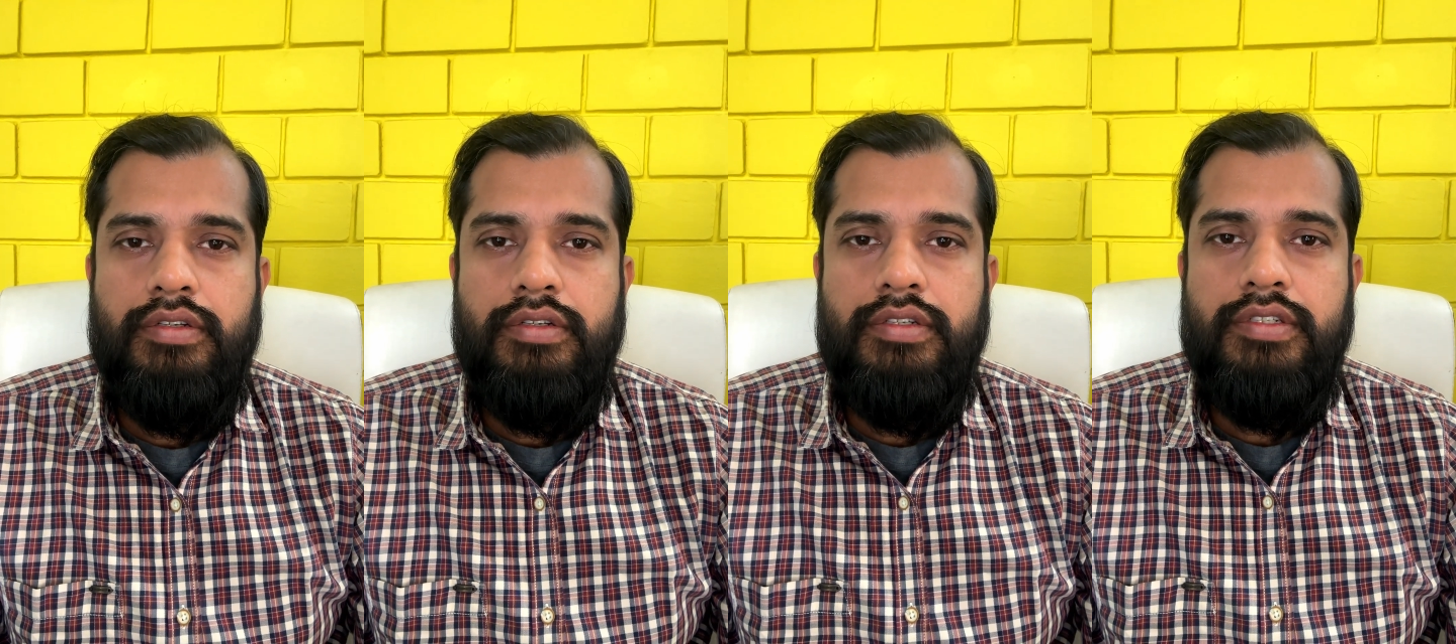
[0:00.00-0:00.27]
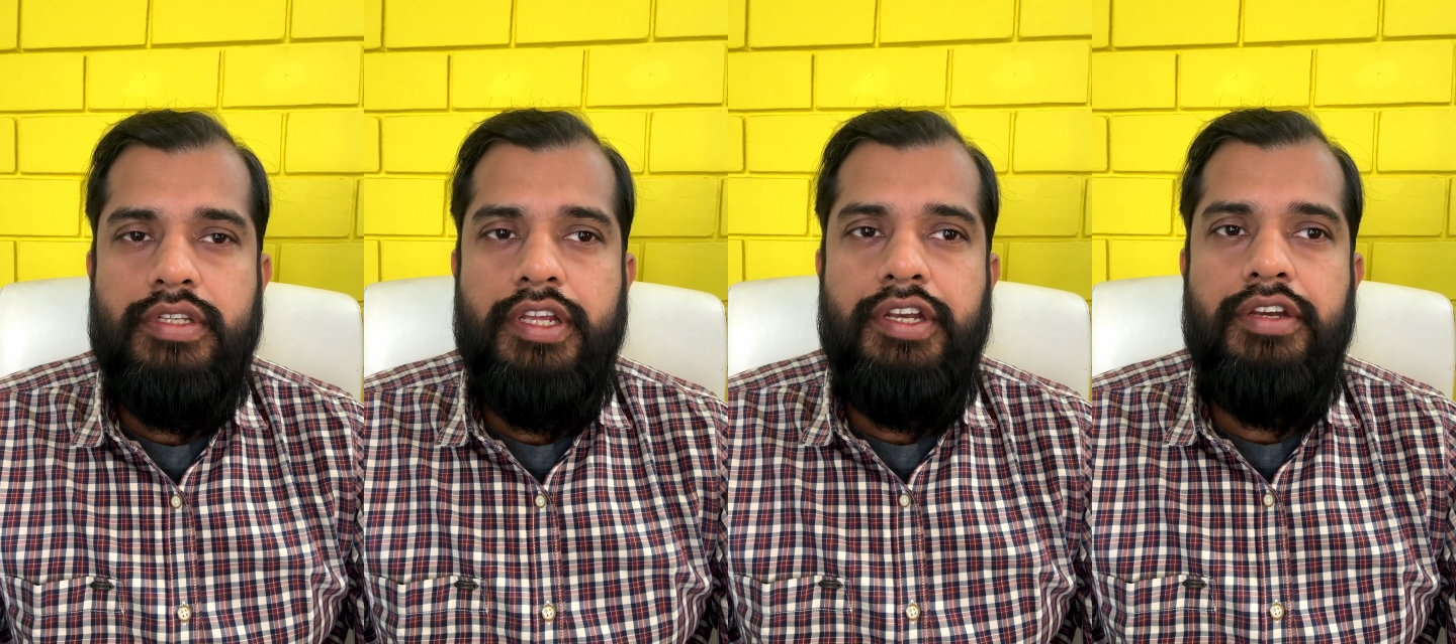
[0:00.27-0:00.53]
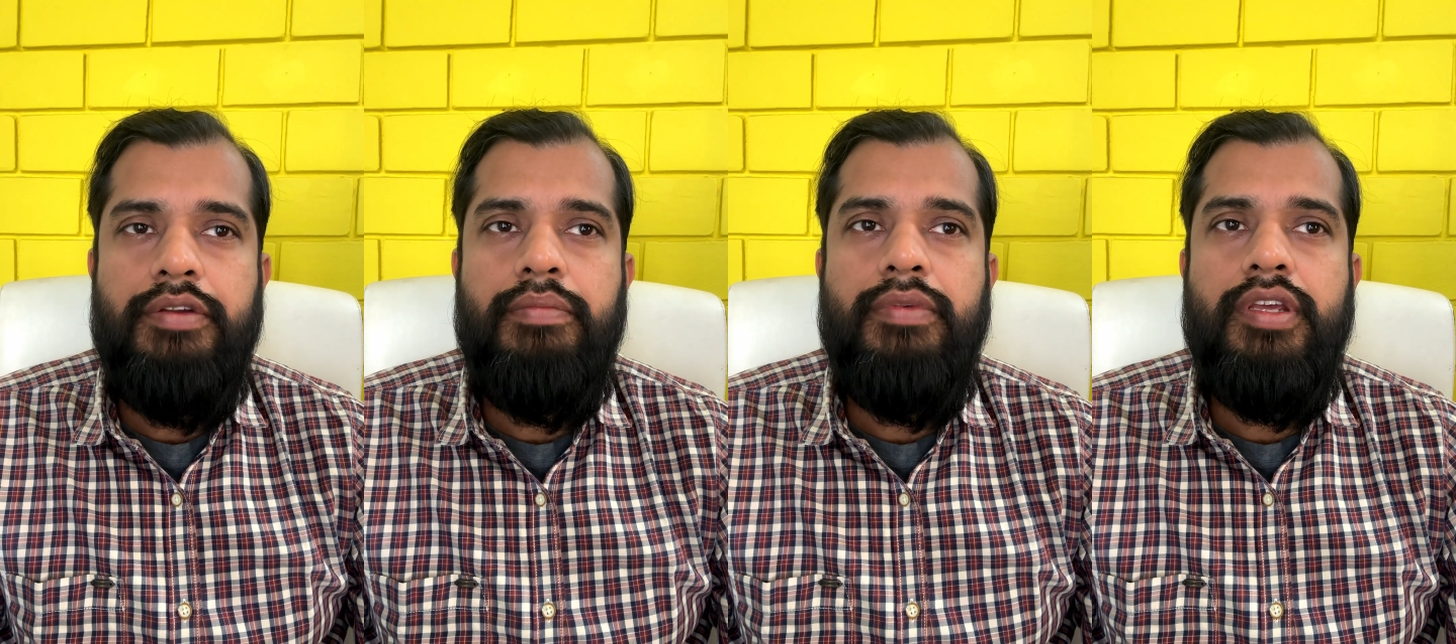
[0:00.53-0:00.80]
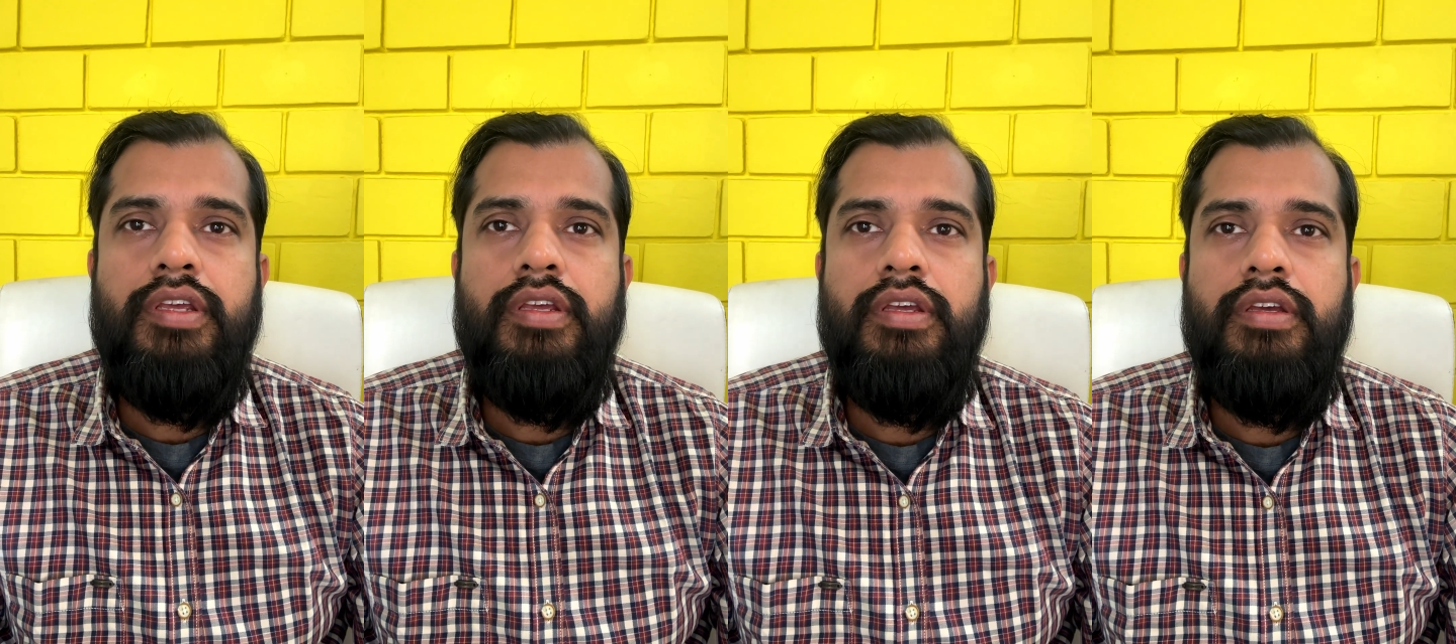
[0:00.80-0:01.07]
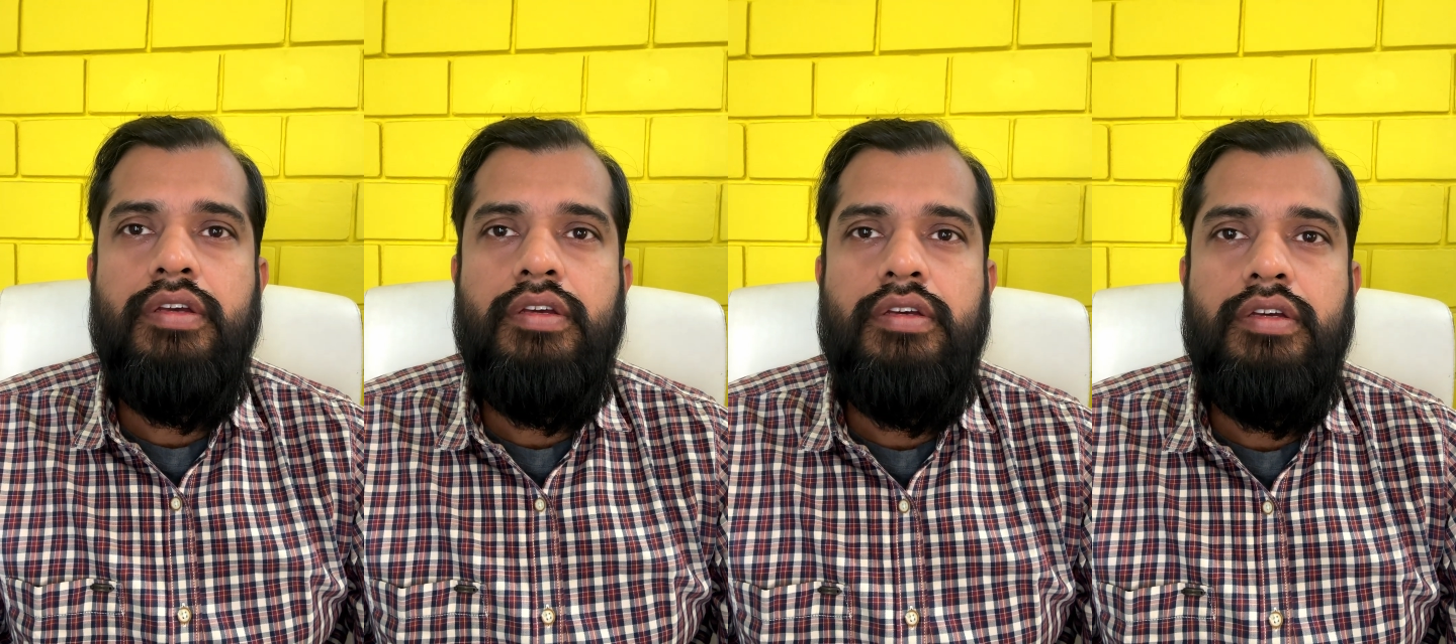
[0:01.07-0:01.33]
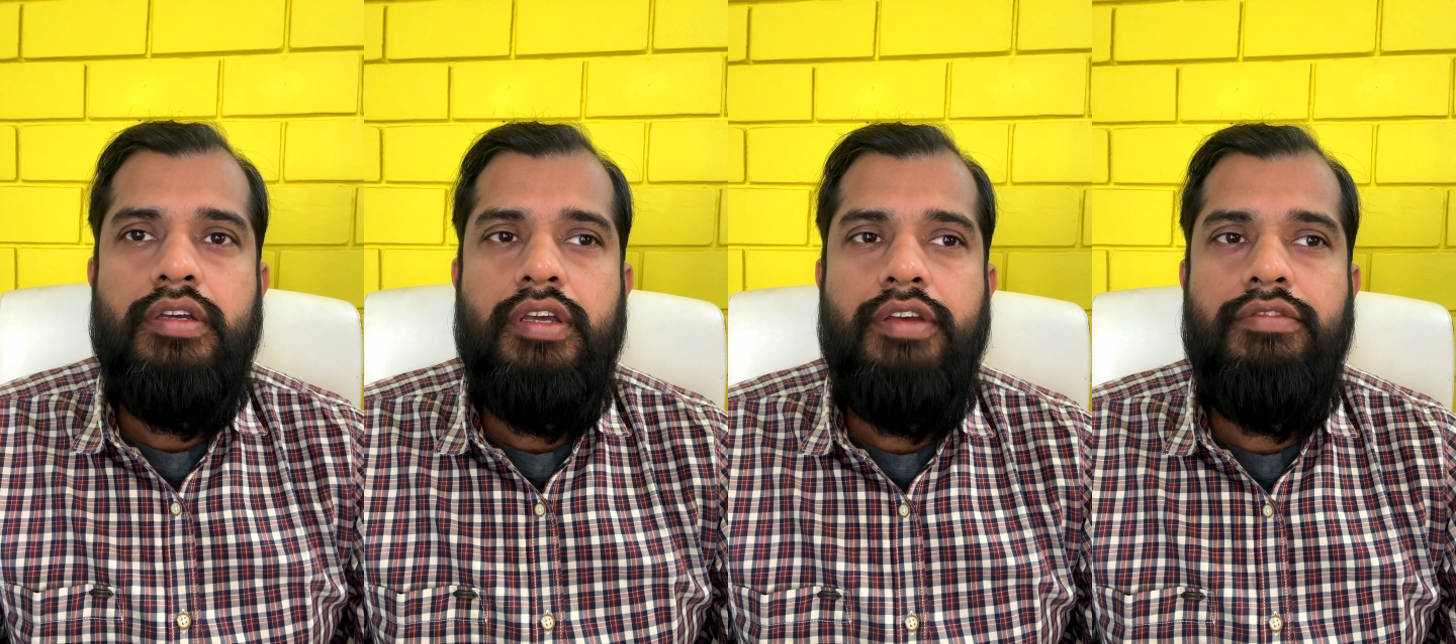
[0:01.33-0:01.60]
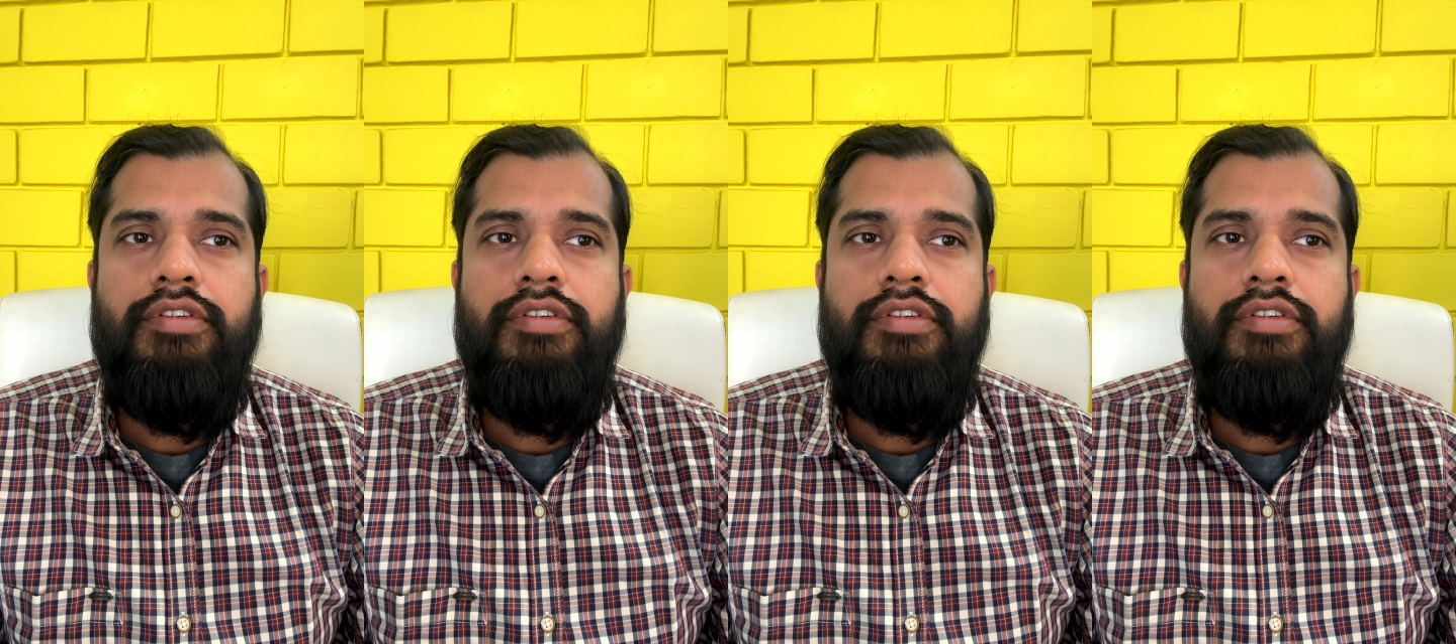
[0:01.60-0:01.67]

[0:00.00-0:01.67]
sent me a